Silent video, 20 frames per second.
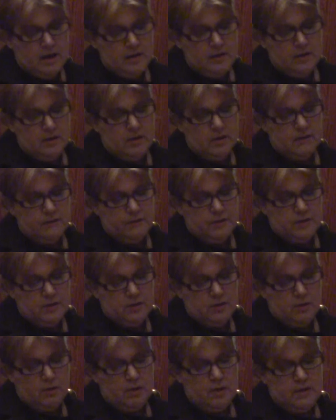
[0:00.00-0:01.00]
in their
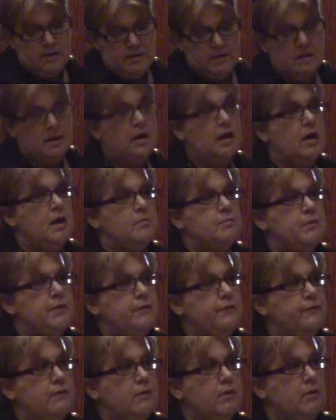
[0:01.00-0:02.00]
inventories
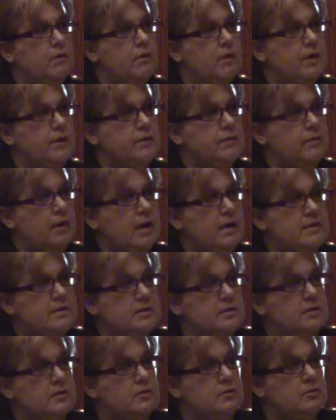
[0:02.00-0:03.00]
before
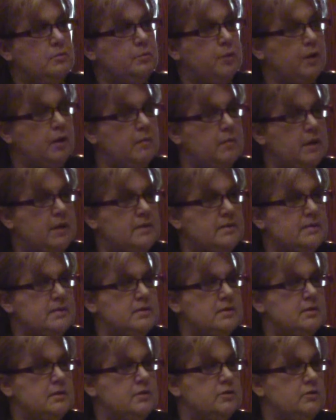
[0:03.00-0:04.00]
authorizing new
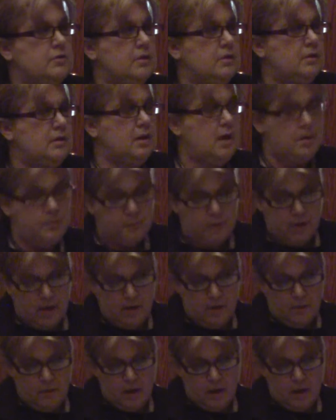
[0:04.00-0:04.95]
permits to drill and operate